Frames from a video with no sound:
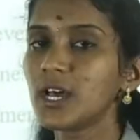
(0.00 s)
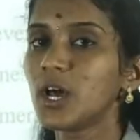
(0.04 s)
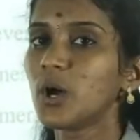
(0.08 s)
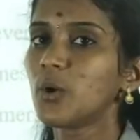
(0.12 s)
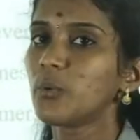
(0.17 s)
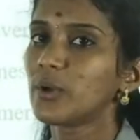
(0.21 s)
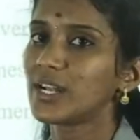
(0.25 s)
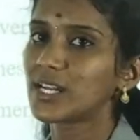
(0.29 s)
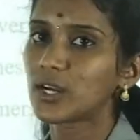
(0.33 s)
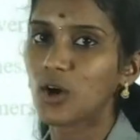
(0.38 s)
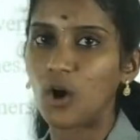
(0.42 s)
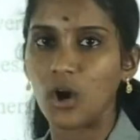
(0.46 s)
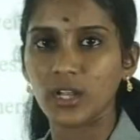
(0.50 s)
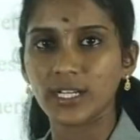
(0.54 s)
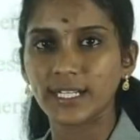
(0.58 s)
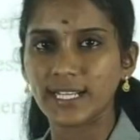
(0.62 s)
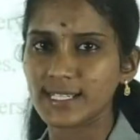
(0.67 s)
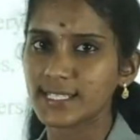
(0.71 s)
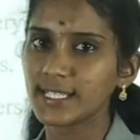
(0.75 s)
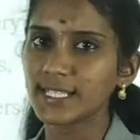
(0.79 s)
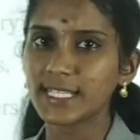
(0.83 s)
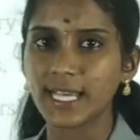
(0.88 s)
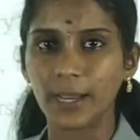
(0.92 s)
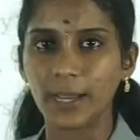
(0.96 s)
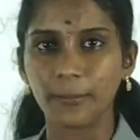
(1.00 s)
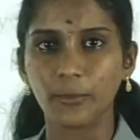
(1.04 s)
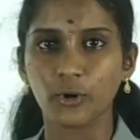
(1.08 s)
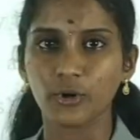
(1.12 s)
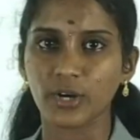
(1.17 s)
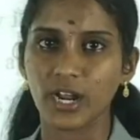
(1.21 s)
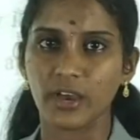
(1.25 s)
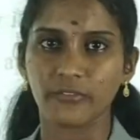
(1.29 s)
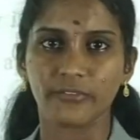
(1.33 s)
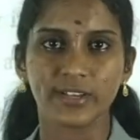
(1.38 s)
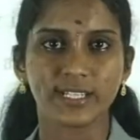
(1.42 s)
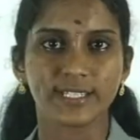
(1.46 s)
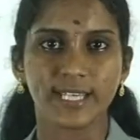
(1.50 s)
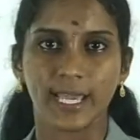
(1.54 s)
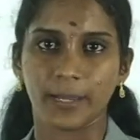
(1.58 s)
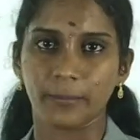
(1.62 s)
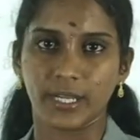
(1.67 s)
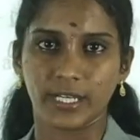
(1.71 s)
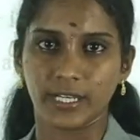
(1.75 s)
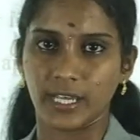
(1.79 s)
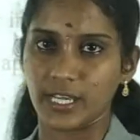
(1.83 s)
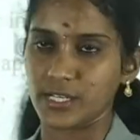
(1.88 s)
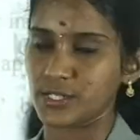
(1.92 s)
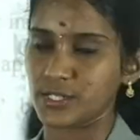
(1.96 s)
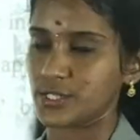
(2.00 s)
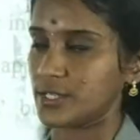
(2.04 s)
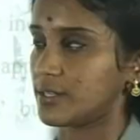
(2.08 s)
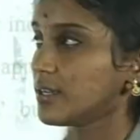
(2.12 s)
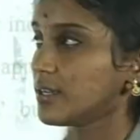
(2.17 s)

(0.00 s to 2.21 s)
We'll call it as a demographic segmentation.